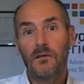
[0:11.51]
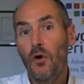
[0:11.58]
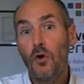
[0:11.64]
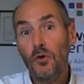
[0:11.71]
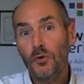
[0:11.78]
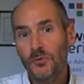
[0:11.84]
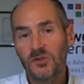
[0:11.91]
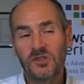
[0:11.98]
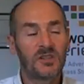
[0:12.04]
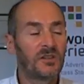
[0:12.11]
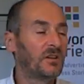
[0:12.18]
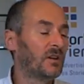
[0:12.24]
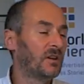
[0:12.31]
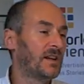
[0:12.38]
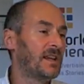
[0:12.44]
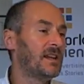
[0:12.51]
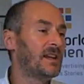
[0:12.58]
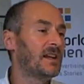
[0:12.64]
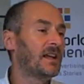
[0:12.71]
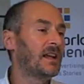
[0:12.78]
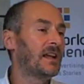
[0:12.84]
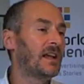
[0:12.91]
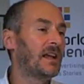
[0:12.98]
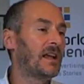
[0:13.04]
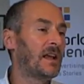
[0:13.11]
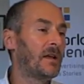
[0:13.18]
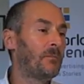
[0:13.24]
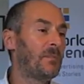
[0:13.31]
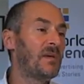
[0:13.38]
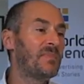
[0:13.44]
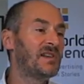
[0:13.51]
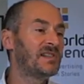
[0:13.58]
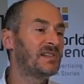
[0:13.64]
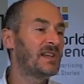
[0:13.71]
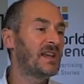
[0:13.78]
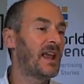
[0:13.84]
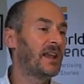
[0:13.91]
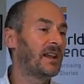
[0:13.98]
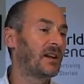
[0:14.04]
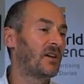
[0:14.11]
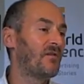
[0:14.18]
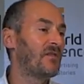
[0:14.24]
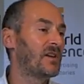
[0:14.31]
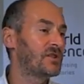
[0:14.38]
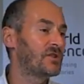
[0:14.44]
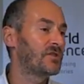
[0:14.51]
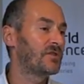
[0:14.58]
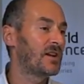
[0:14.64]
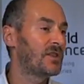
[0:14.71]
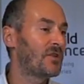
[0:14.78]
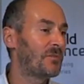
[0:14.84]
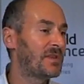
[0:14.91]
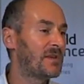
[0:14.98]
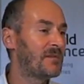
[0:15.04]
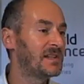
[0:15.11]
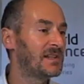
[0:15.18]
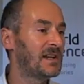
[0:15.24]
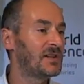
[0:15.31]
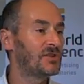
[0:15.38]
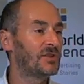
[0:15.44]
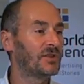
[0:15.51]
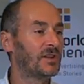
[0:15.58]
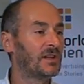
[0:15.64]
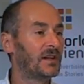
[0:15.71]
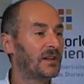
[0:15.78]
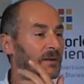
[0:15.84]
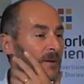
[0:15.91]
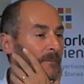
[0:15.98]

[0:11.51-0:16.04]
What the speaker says: August in PPC and conversion rate optimization.